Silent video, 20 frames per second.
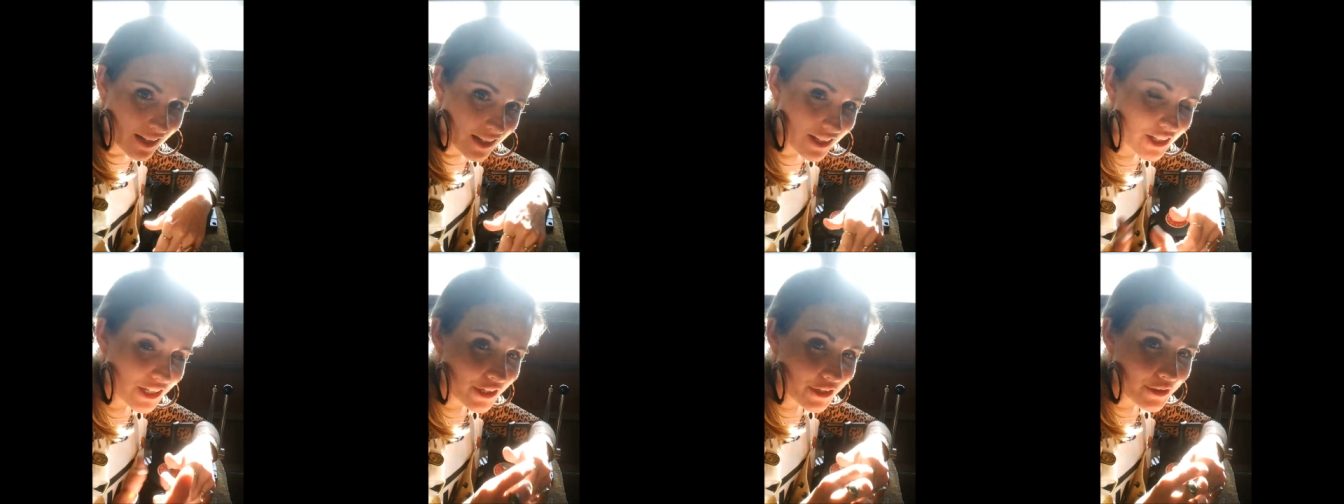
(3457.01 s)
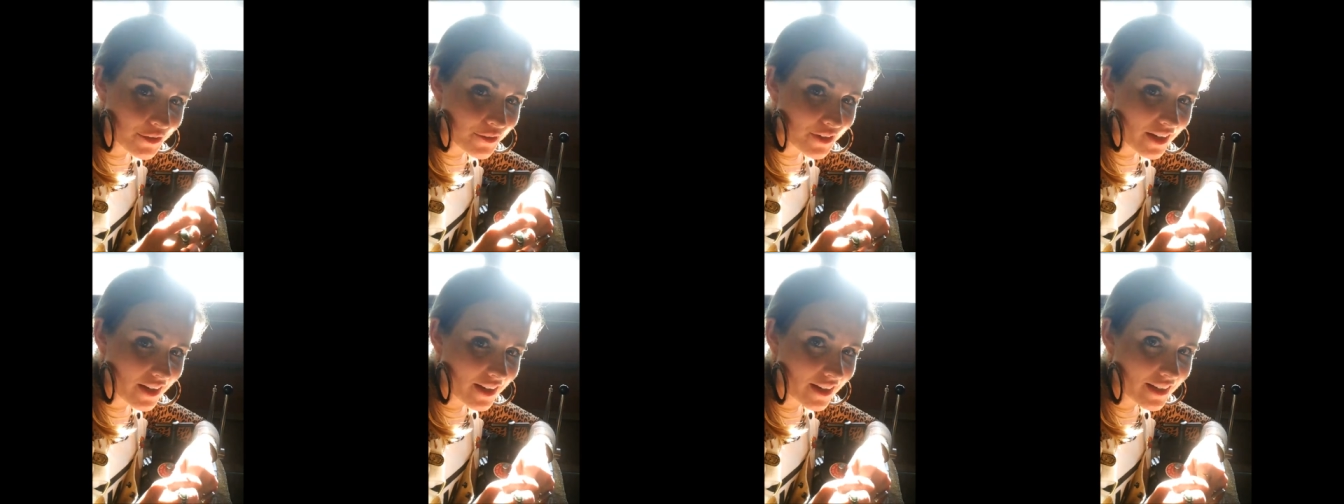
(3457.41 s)
You know,
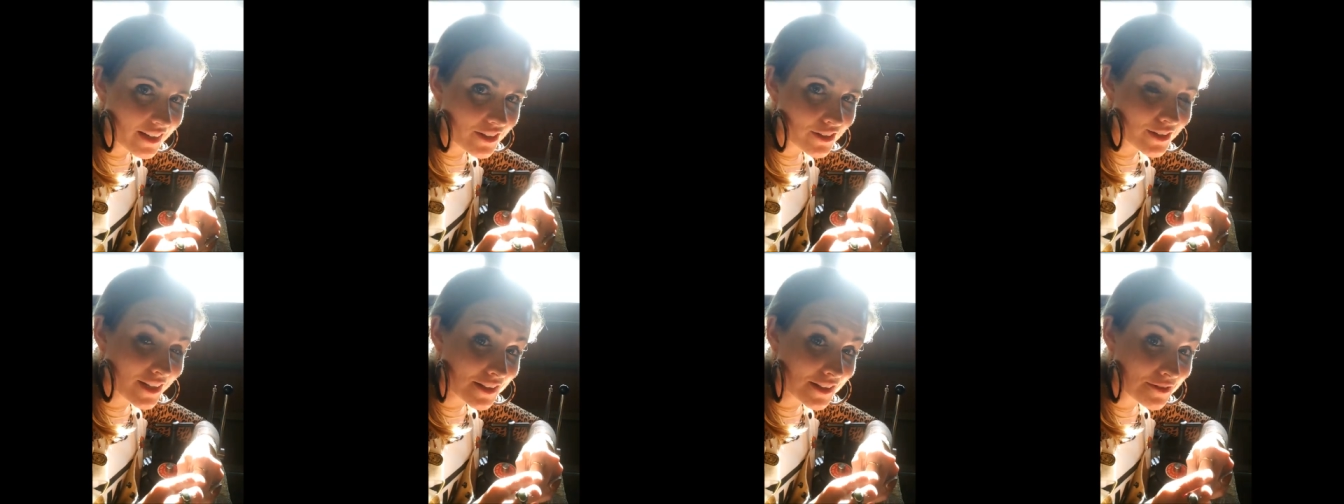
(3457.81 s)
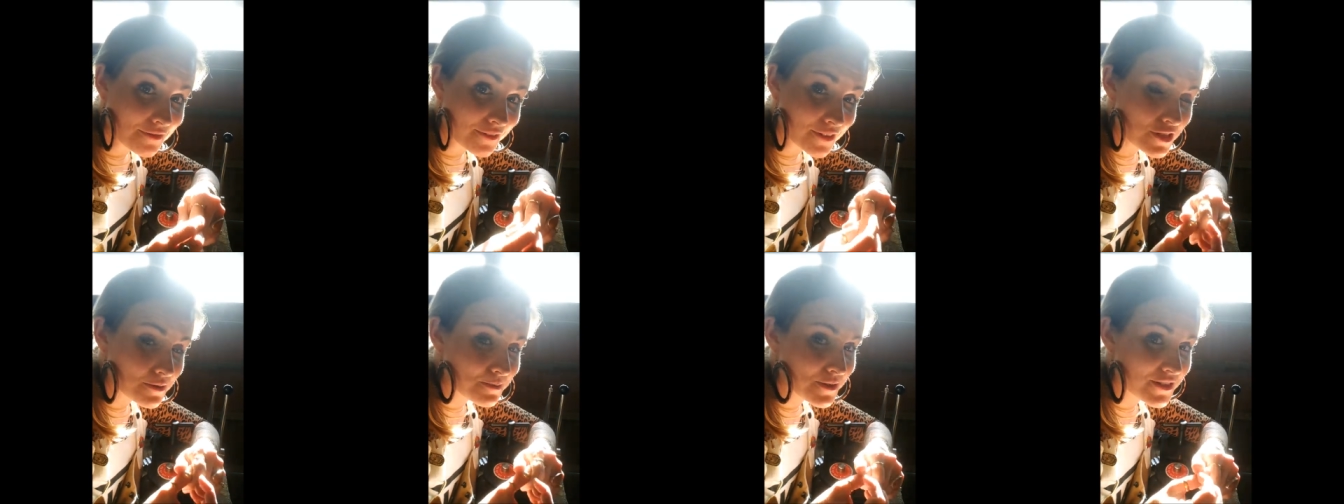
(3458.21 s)
uh, you're not the
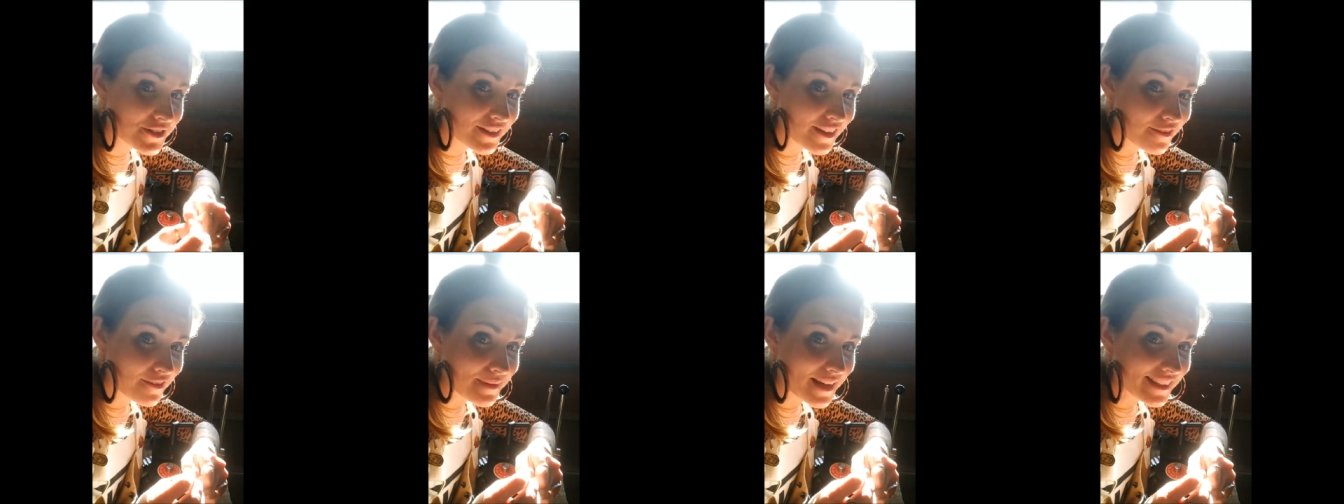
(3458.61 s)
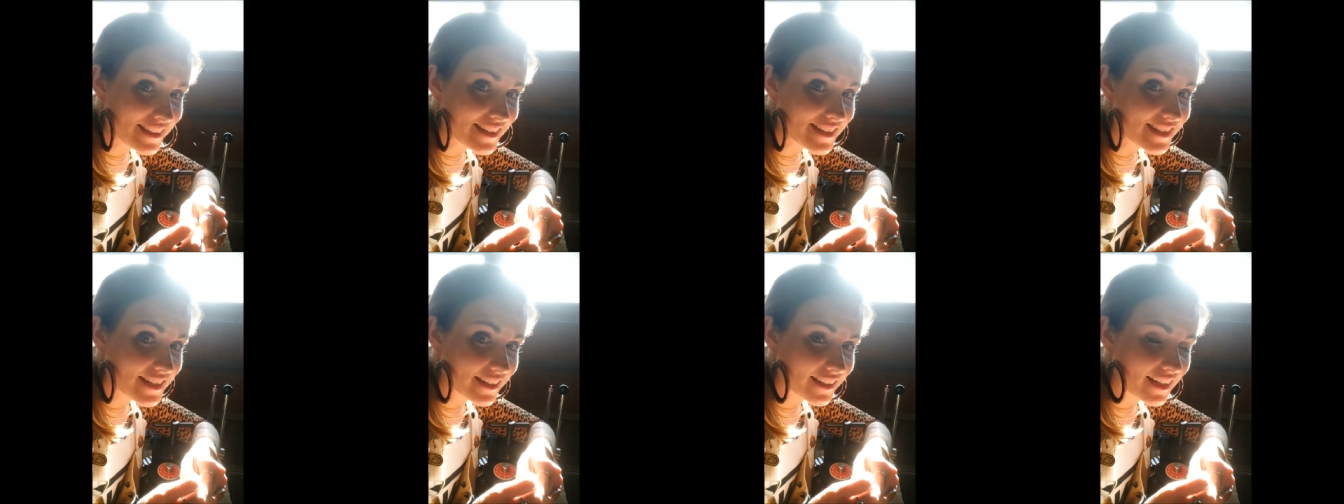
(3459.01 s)
first person I've met
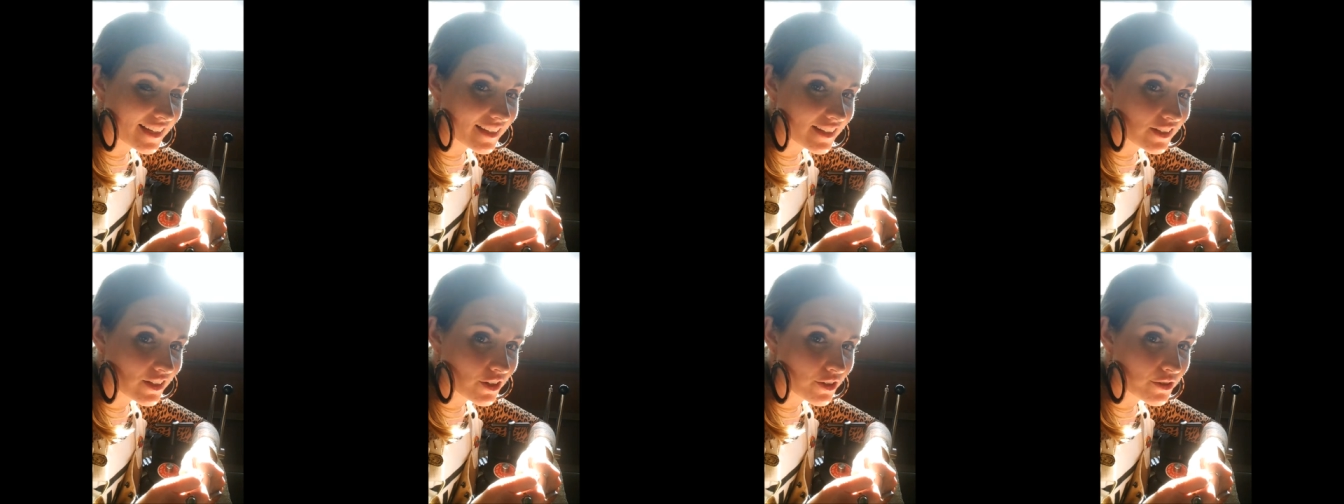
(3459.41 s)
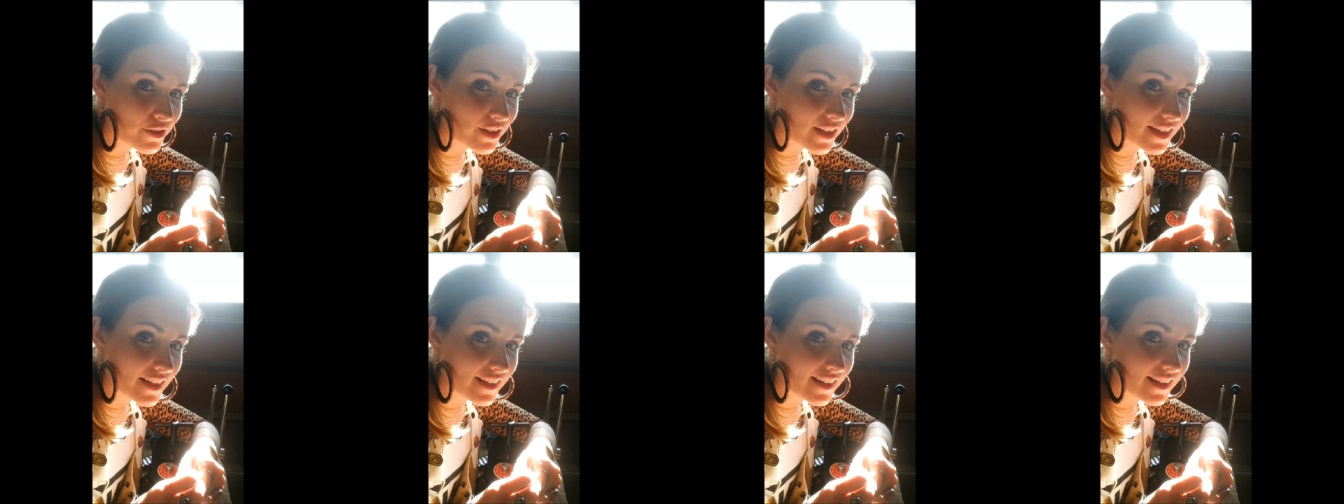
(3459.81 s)
that's done that. You know,
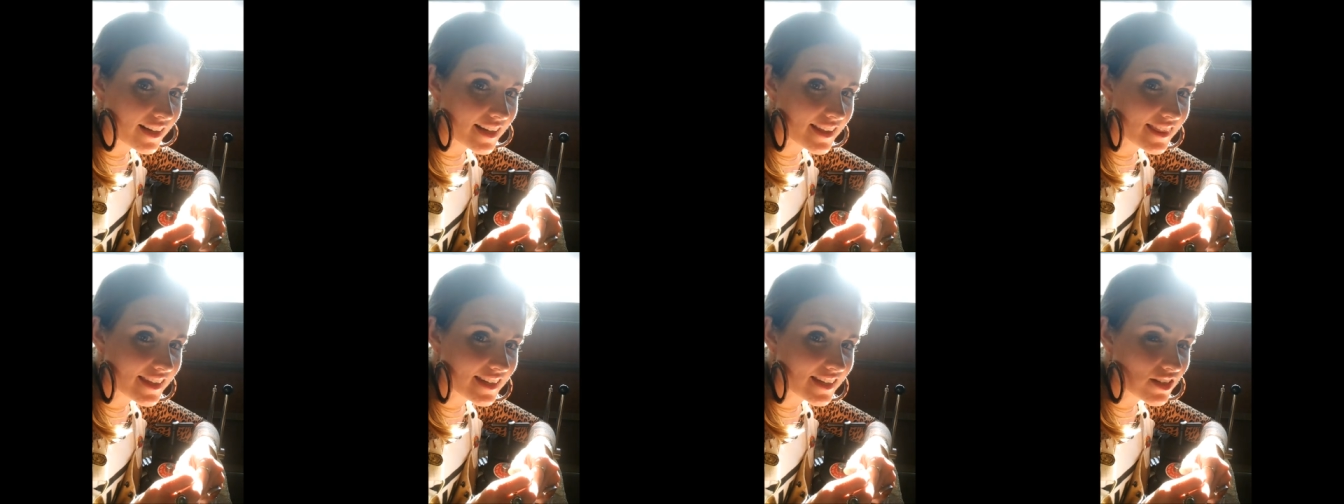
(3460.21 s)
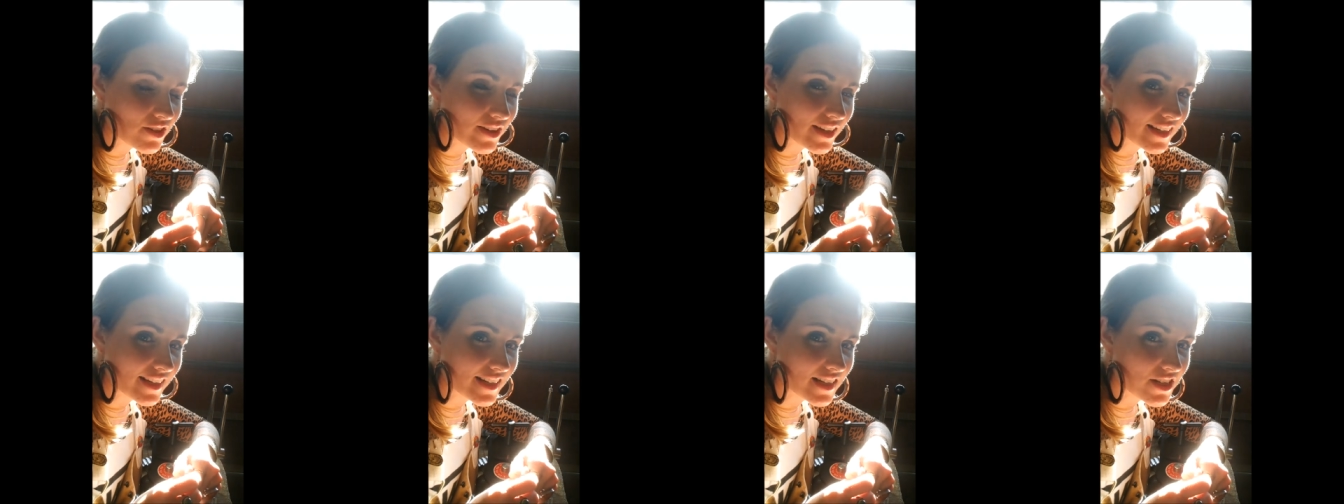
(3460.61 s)
you get, I think you
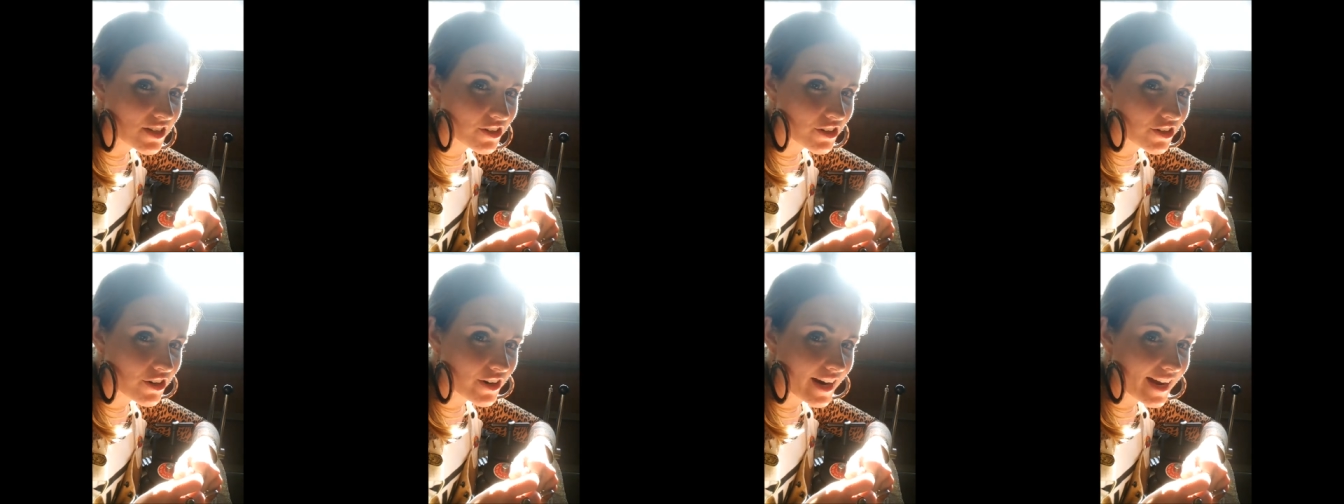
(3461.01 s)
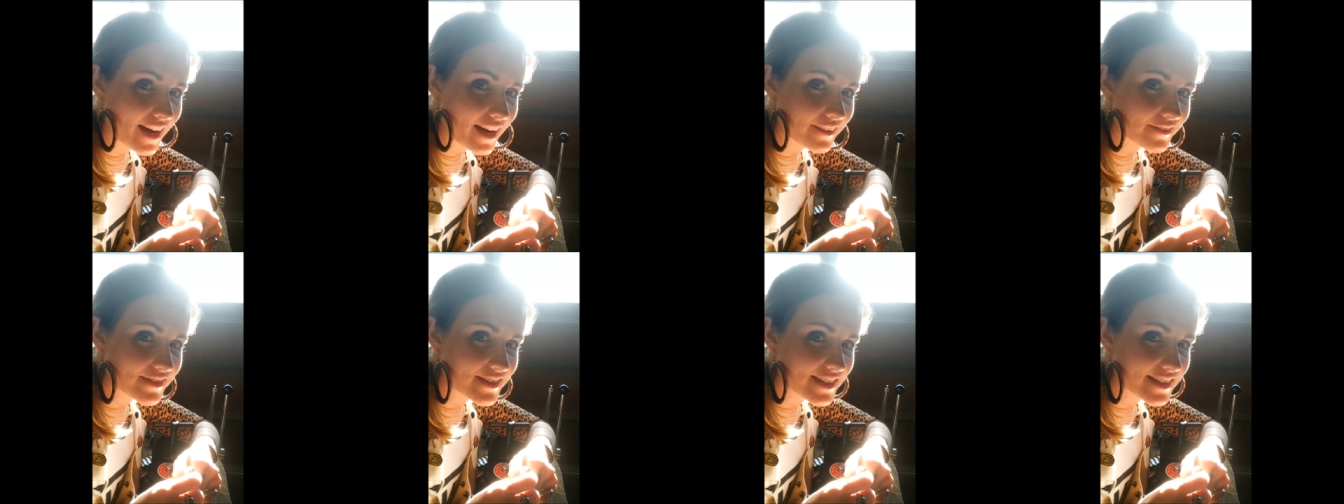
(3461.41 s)
get into your
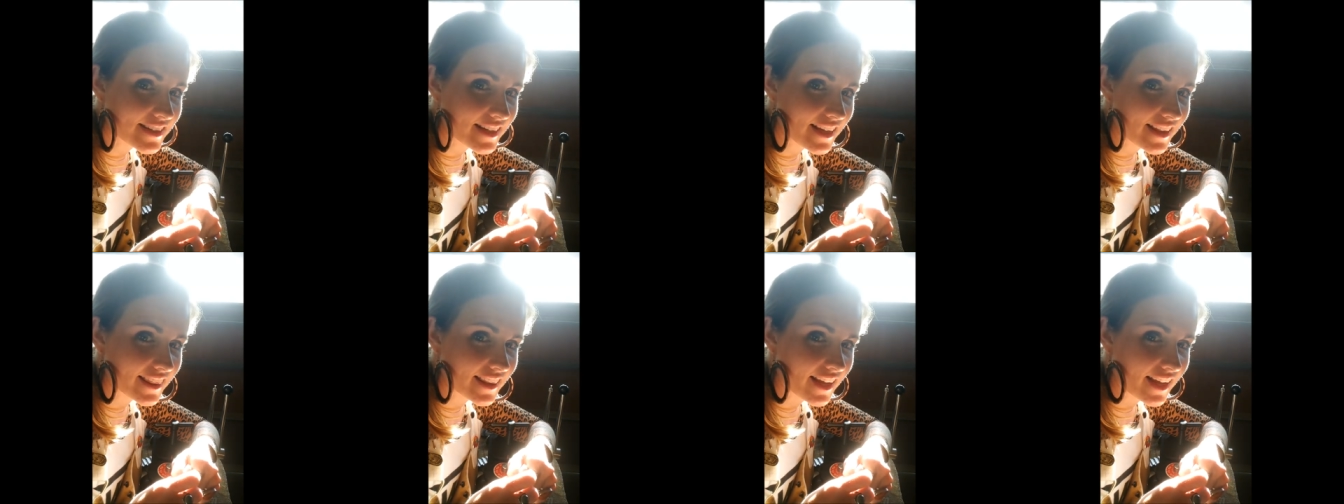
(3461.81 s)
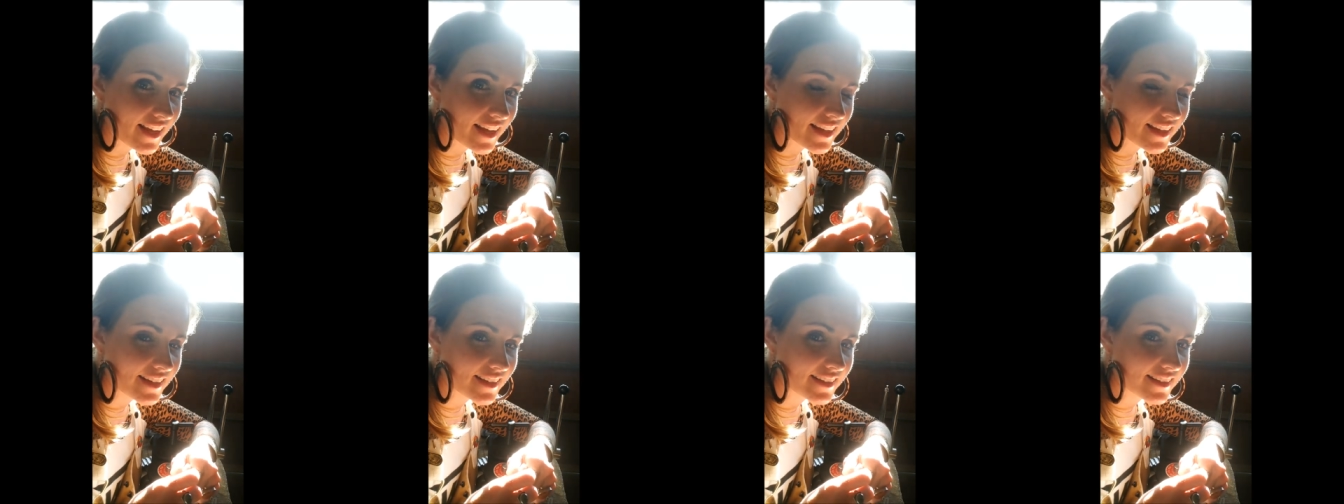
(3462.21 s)
craft and
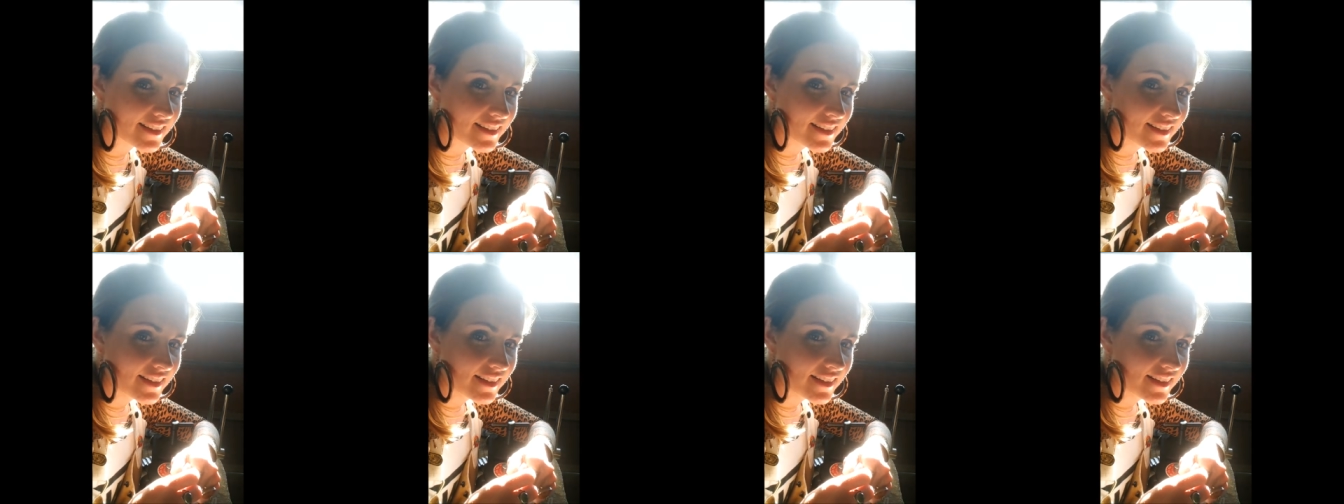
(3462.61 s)
then